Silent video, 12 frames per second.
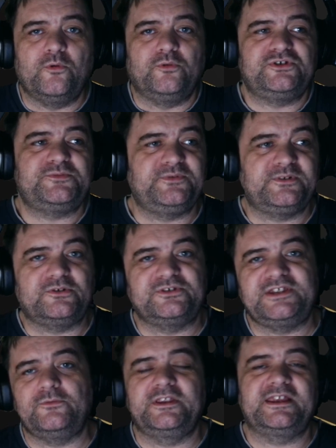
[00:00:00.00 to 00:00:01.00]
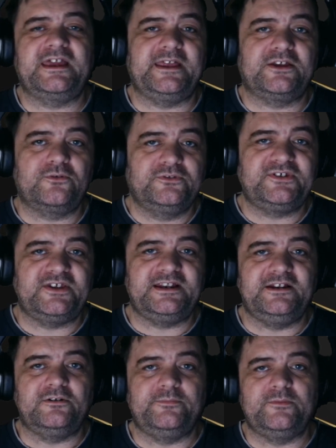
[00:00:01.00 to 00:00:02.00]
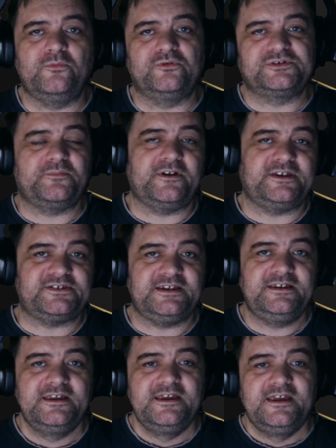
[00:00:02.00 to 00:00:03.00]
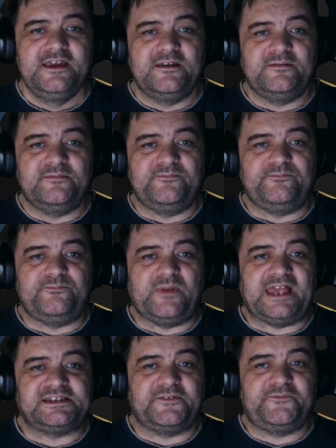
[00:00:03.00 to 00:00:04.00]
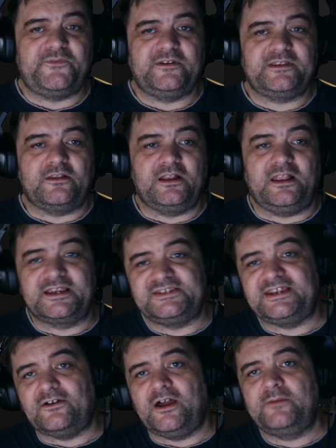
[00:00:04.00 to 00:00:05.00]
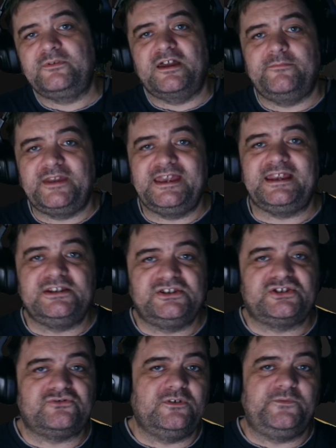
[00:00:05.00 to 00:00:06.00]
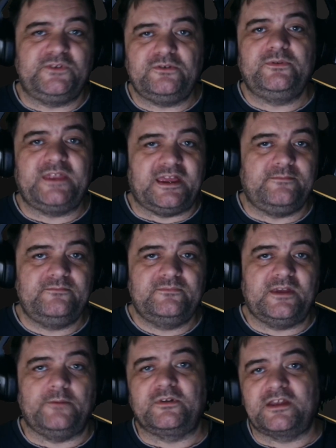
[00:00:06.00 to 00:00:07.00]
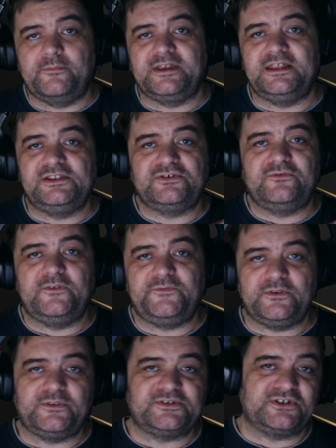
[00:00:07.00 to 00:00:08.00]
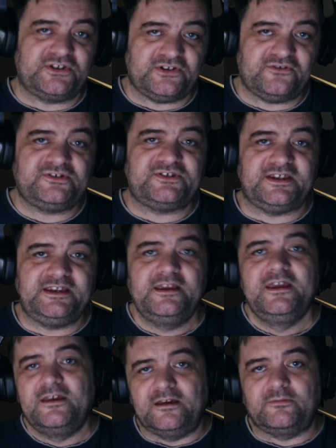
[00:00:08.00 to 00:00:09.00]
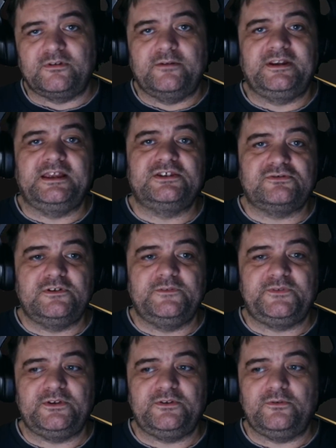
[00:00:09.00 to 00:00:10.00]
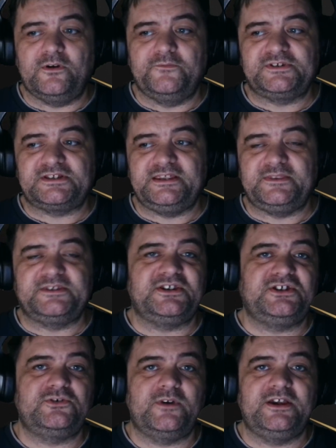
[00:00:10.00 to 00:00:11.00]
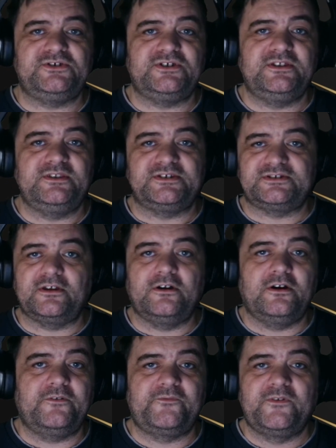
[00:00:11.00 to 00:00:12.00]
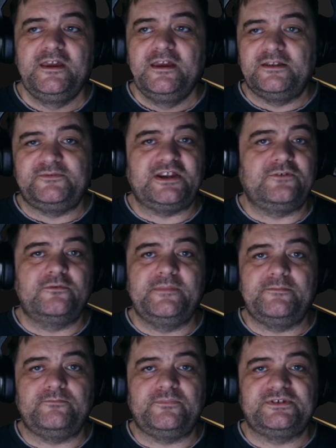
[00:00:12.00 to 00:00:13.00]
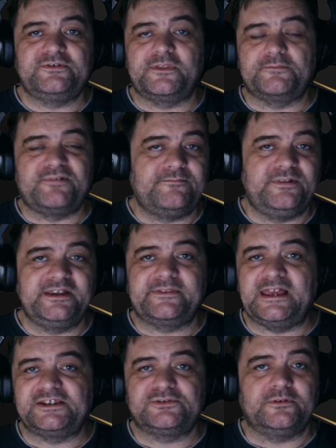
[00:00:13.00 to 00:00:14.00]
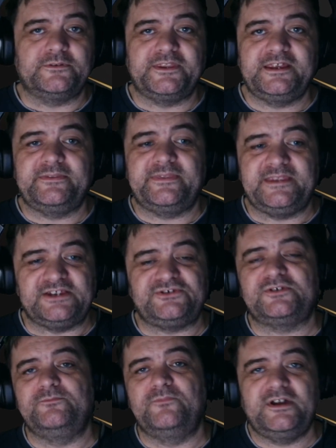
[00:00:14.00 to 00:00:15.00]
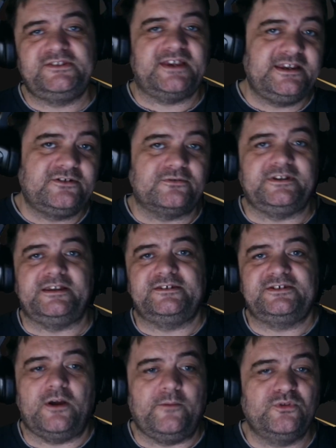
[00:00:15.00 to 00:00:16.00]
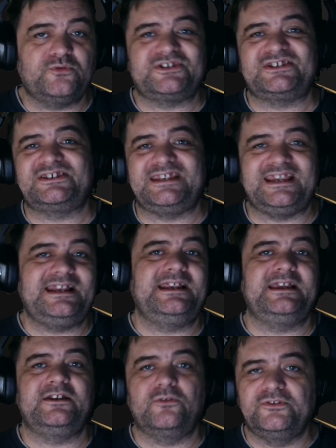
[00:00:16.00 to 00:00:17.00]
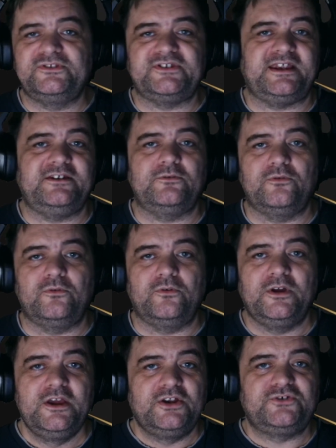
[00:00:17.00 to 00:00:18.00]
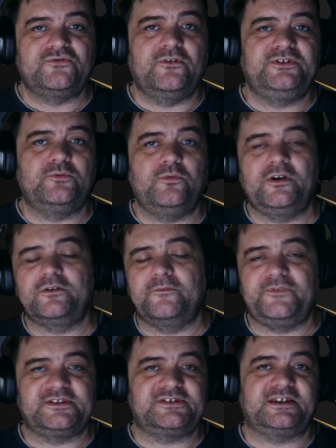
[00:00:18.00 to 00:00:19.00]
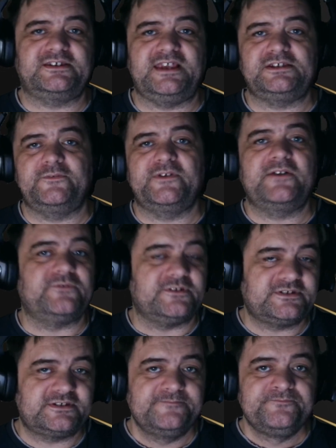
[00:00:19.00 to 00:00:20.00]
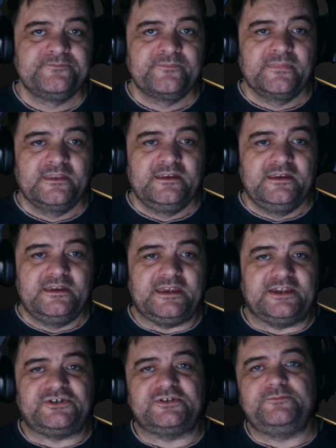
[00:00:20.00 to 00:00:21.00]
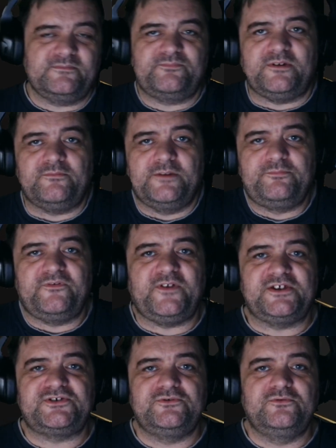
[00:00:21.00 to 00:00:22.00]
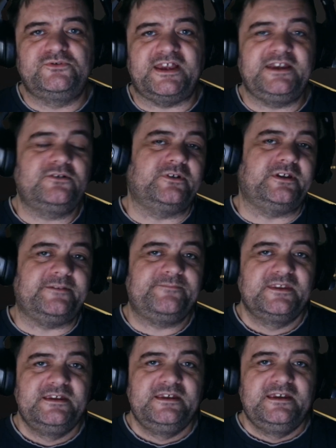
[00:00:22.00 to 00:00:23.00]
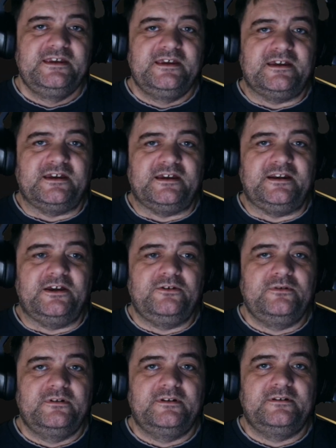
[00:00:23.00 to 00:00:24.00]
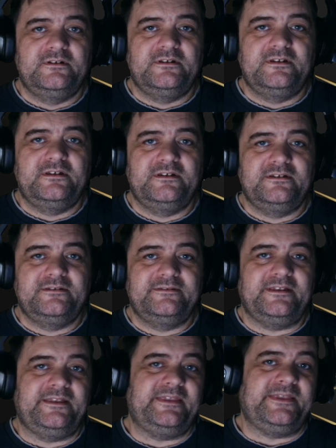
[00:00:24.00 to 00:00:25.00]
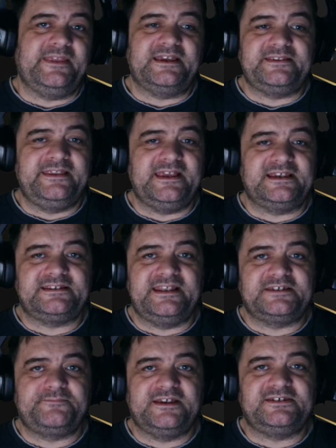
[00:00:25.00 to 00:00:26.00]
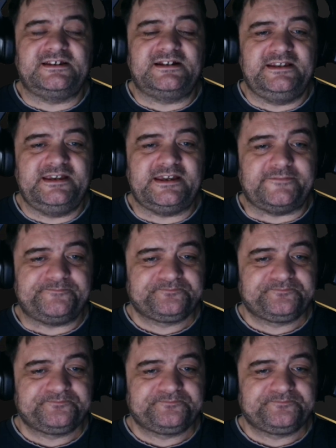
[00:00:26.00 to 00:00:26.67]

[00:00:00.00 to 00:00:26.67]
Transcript: just because they want to get their content a little bit more spicy. But like I said, I'm coming in to review them. I'm coming in to review the security. I'm coming in to review, obviously, the situation, the staff, general members of the public, that sort of thing. It's just my take on it. So I'm not stealing content or trying to work off the success of others. It's just me putting my professional take on it, you know. And that's basically it.